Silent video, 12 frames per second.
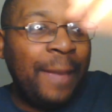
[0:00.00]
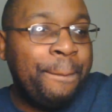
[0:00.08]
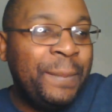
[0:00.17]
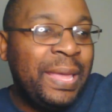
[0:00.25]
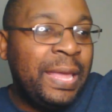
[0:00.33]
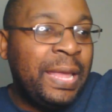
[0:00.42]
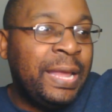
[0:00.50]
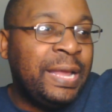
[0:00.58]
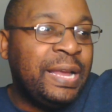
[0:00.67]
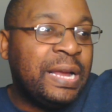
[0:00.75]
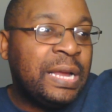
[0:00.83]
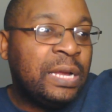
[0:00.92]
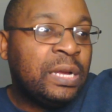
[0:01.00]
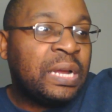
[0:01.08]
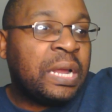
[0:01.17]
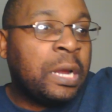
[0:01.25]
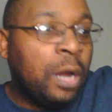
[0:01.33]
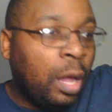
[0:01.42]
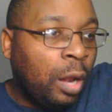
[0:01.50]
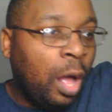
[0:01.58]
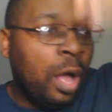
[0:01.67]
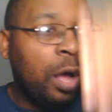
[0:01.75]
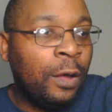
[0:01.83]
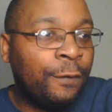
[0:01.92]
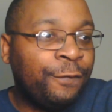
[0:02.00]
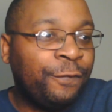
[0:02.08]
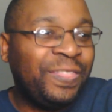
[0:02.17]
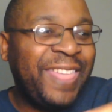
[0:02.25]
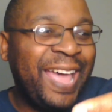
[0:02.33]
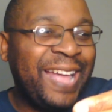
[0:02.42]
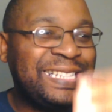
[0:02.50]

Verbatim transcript: me cut off that